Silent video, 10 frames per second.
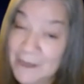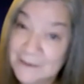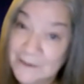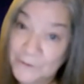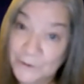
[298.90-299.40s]

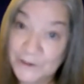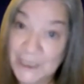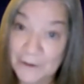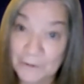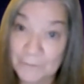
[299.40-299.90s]
hot social
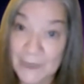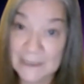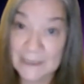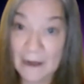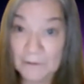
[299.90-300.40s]
channel
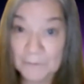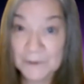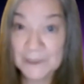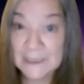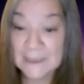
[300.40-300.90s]
right now. It
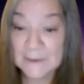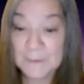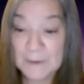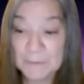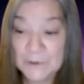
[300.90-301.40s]
really is.
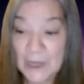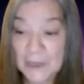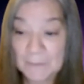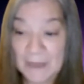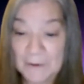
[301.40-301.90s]
People
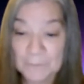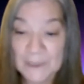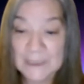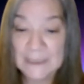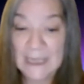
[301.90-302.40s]
talk about
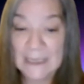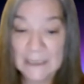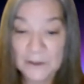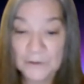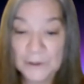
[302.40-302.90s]
really
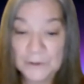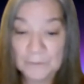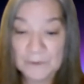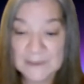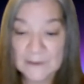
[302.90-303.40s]
gaining
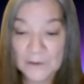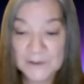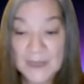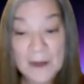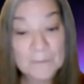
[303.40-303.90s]
good
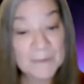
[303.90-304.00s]
results,